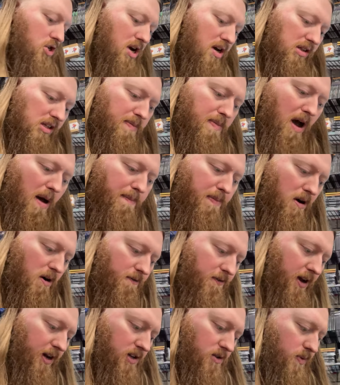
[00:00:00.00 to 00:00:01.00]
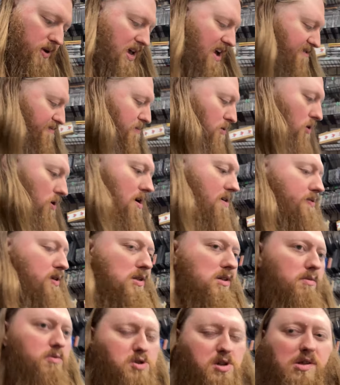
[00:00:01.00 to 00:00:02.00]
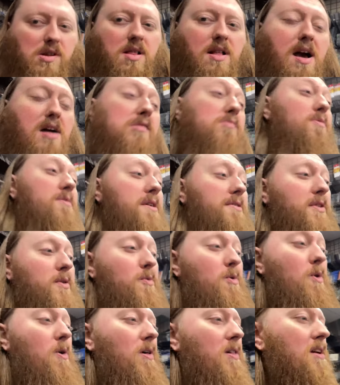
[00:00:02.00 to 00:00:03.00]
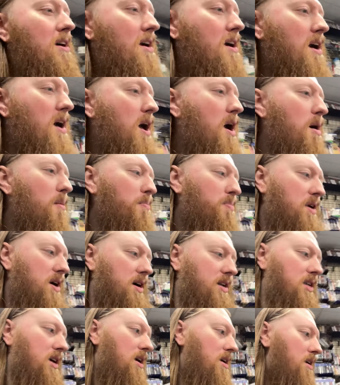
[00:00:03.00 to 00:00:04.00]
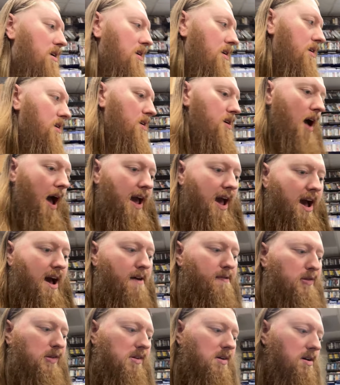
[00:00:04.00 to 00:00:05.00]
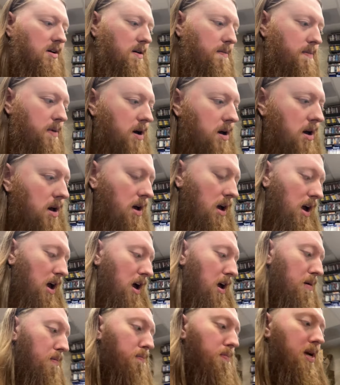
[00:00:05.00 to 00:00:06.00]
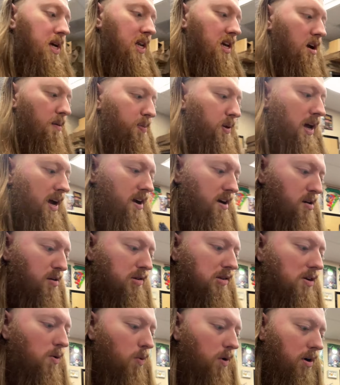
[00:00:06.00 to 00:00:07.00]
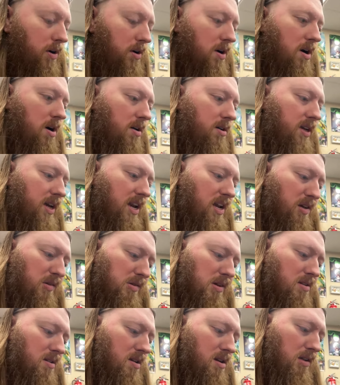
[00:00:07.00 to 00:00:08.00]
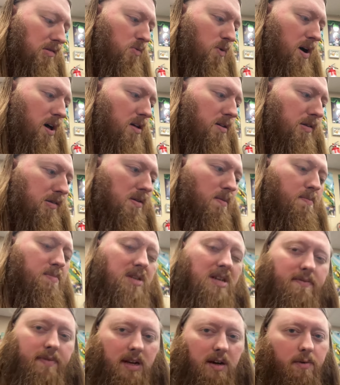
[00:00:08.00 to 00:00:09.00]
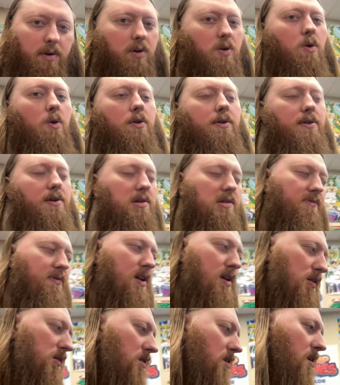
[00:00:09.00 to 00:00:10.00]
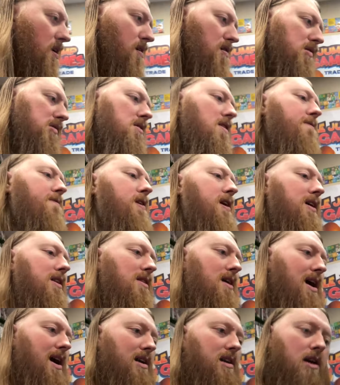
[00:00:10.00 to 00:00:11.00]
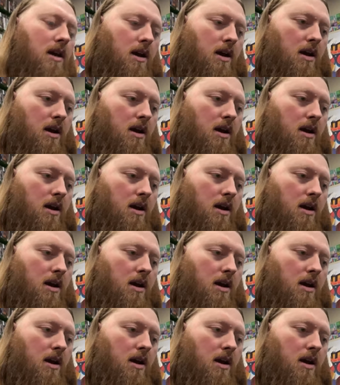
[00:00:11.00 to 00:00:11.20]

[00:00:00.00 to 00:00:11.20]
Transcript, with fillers: just about perfect. We have more, obviously, it was just the last one on the roll. But I have some media players to work on getting sent in as well. Some DVD recorders, VCR, stuff like that.